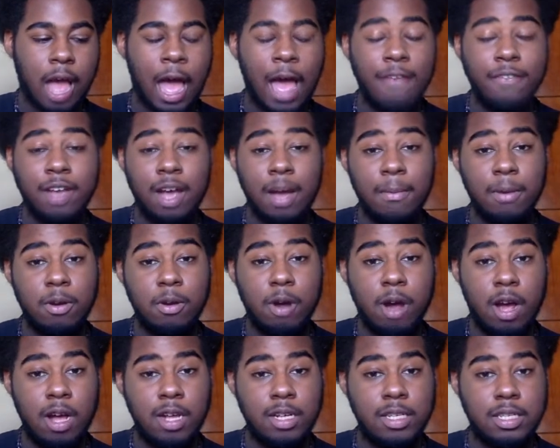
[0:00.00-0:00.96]
I've come
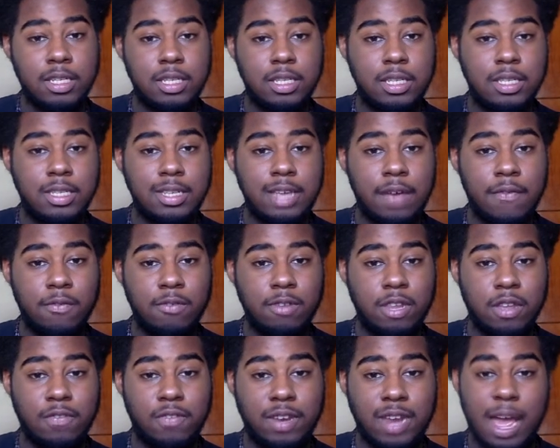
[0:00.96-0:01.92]
across several
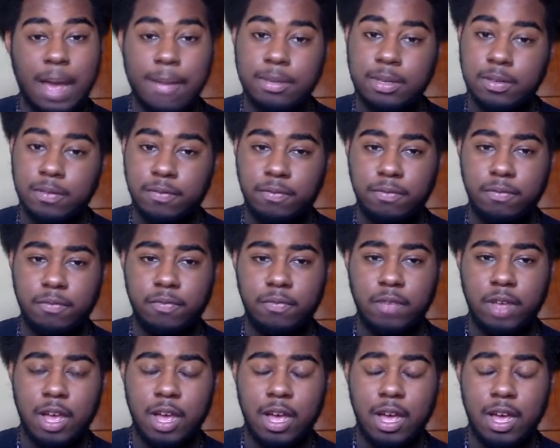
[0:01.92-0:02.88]
different types of
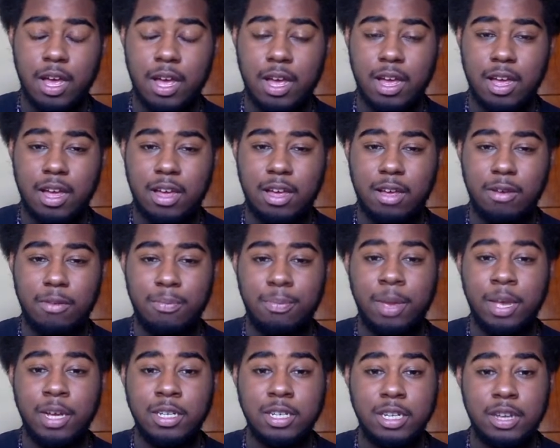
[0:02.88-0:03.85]

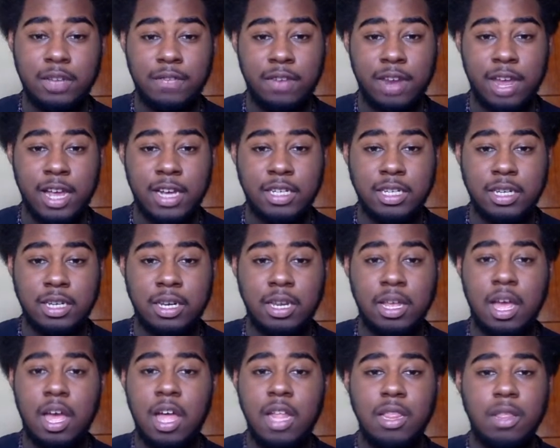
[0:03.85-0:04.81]
picture divination.
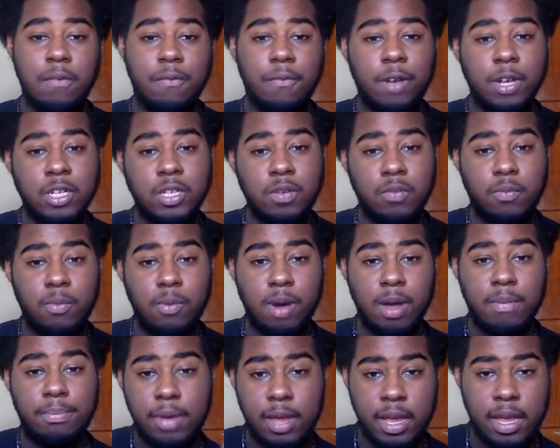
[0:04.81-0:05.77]
The first of
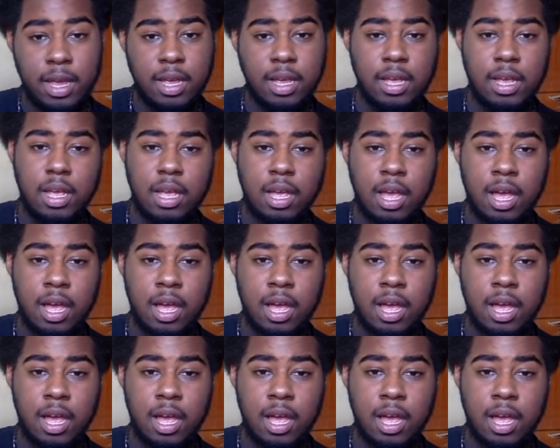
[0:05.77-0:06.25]
them being,